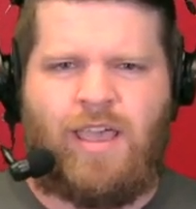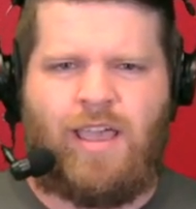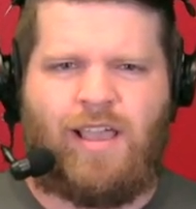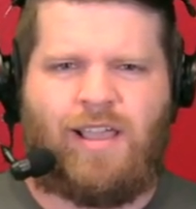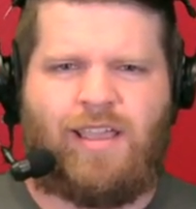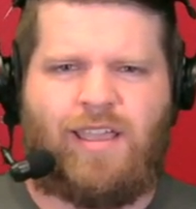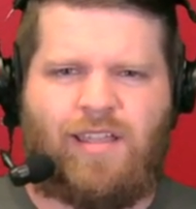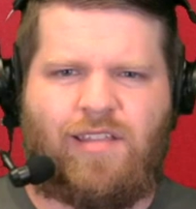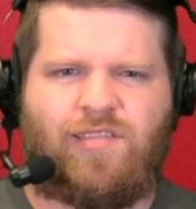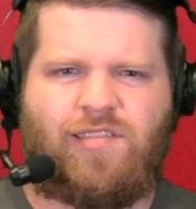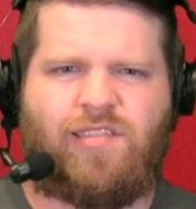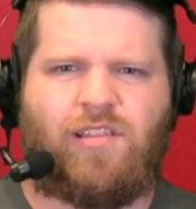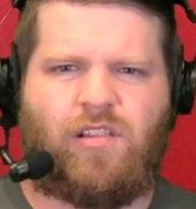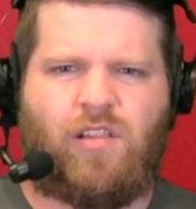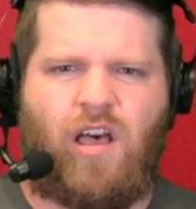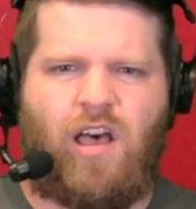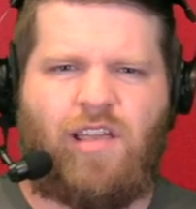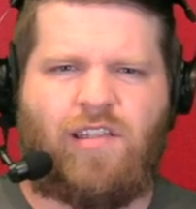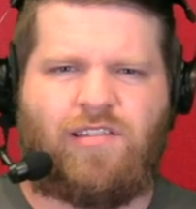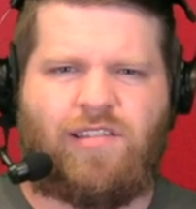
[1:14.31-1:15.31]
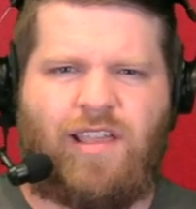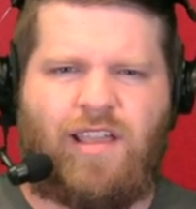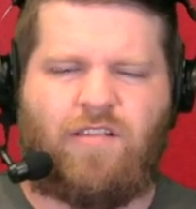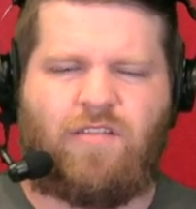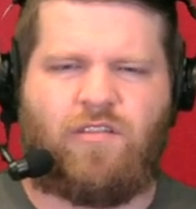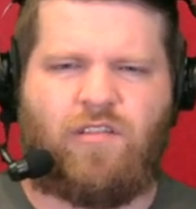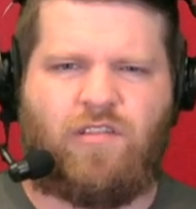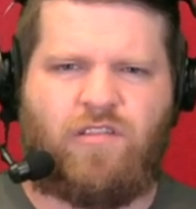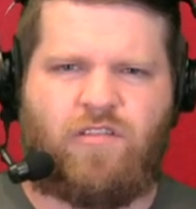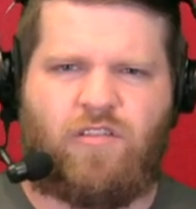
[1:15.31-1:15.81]
against the Los
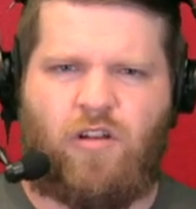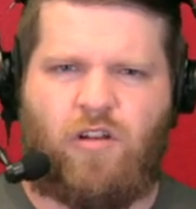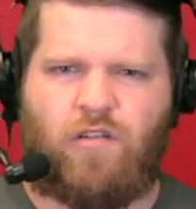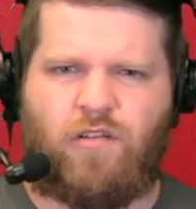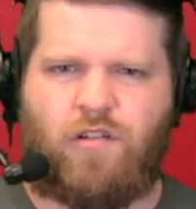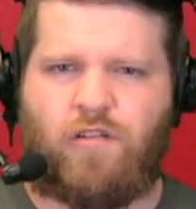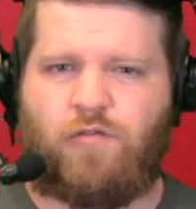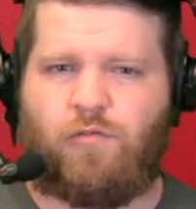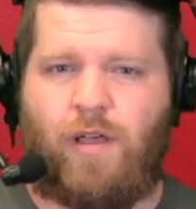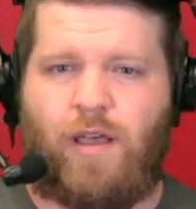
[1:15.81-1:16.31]
Angeles Chargers.